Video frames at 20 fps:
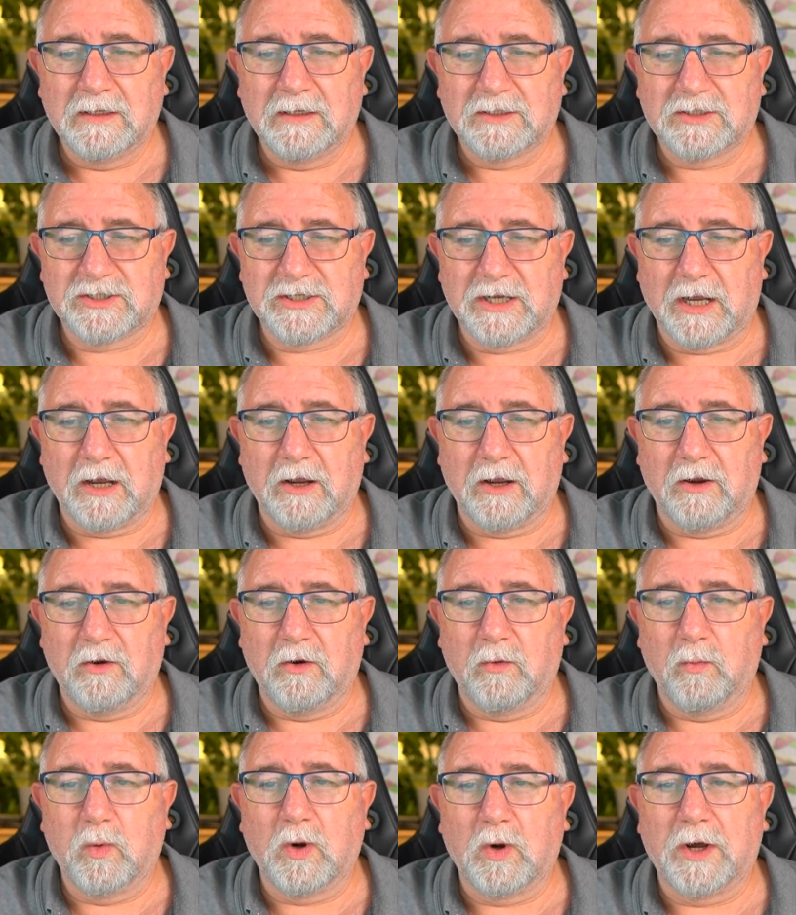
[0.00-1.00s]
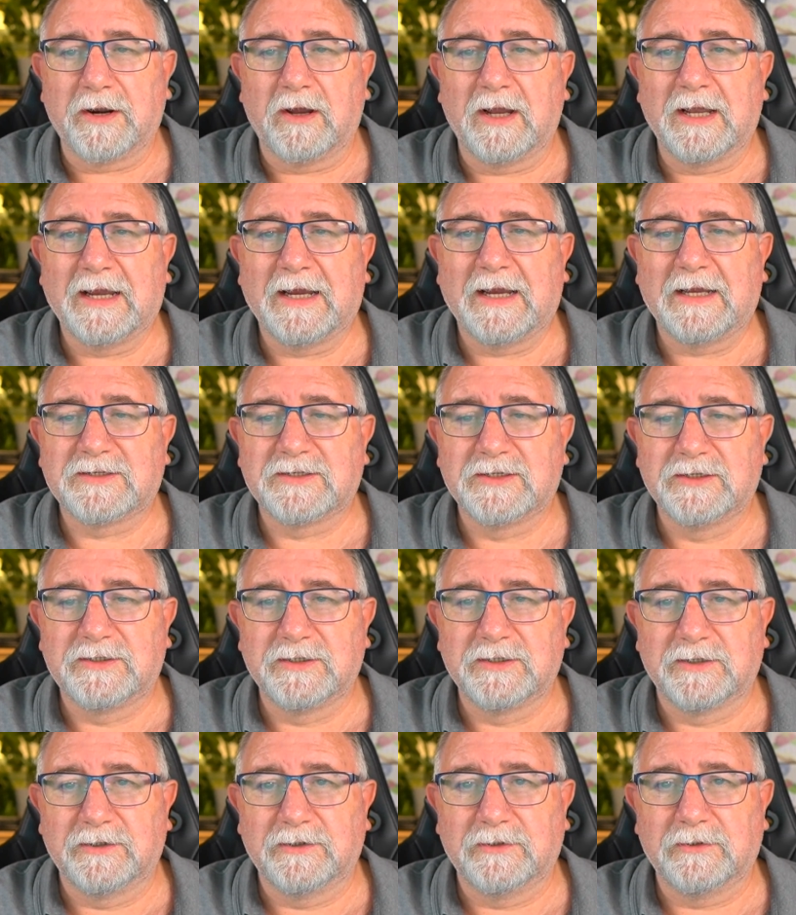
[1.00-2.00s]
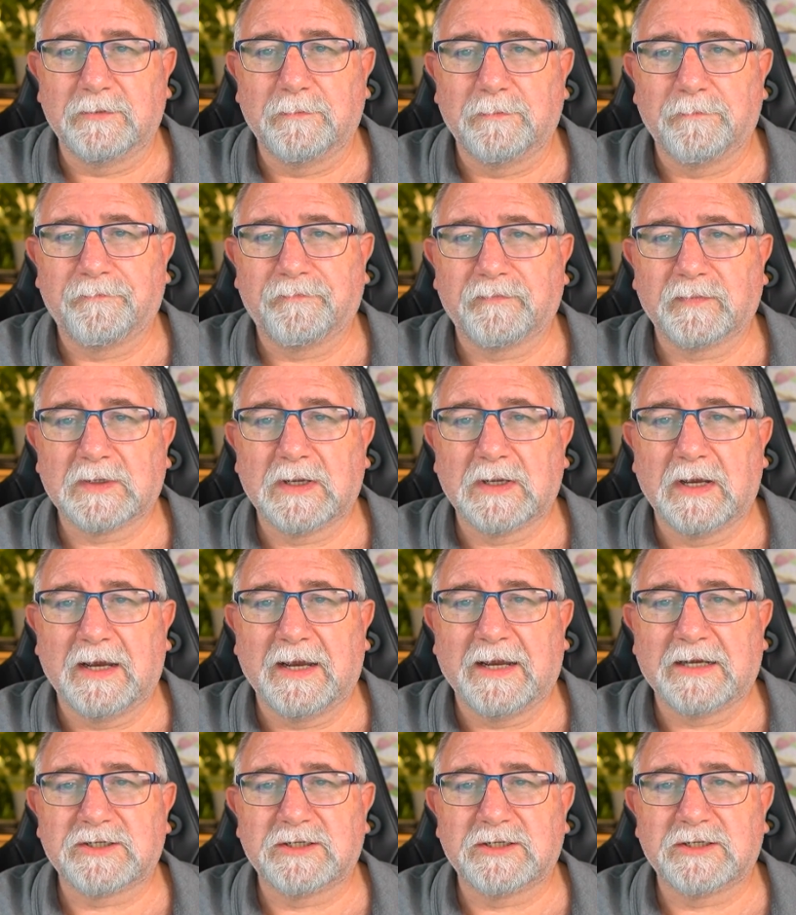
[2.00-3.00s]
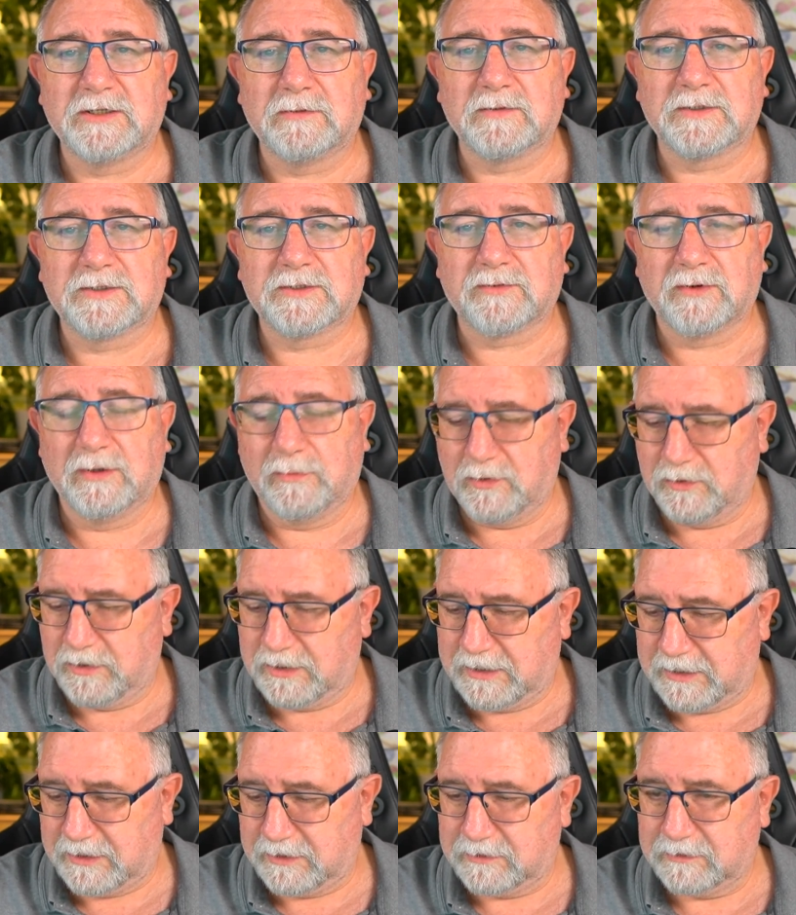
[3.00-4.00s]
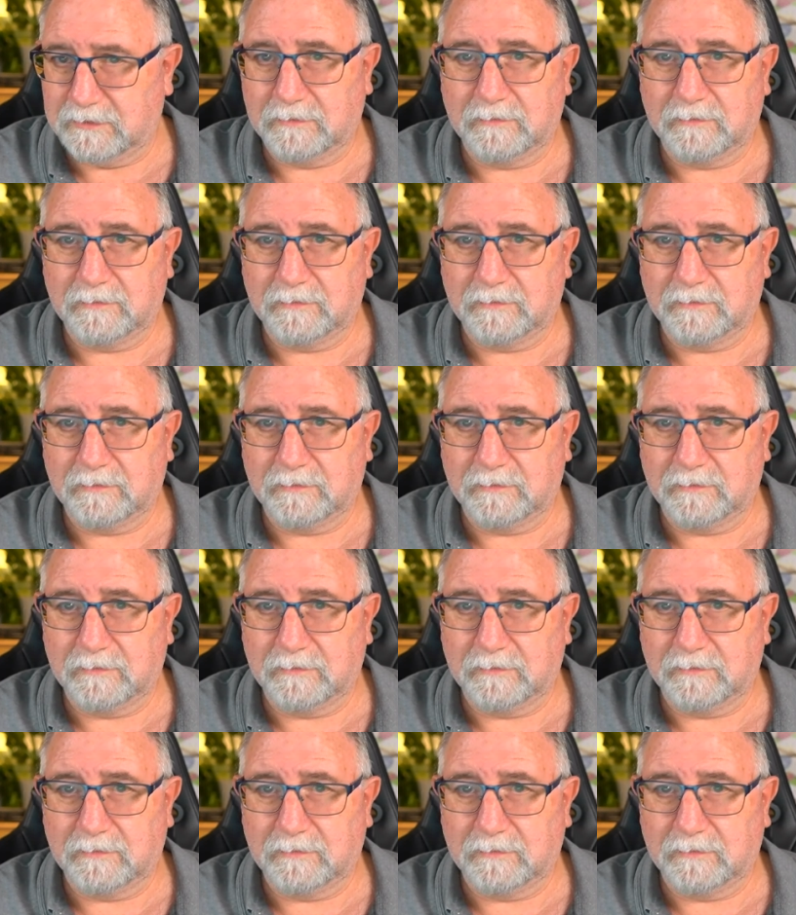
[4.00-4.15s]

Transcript: So what I had to do, actually it was 3.8.